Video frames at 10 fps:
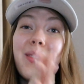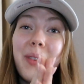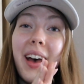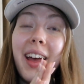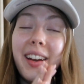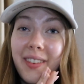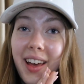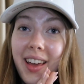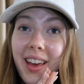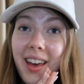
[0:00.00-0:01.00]
But
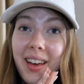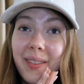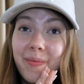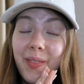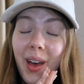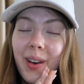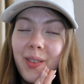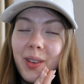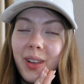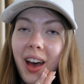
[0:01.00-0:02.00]
anyway, um, I
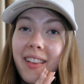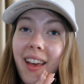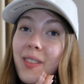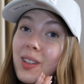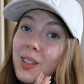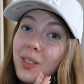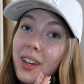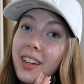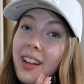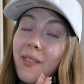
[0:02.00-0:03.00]
hope you guys have
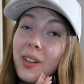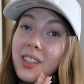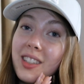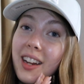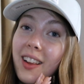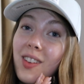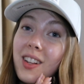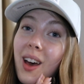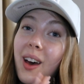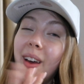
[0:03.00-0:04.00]
enjoyed watching today's
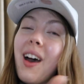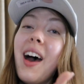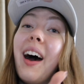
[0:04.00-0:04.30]
video.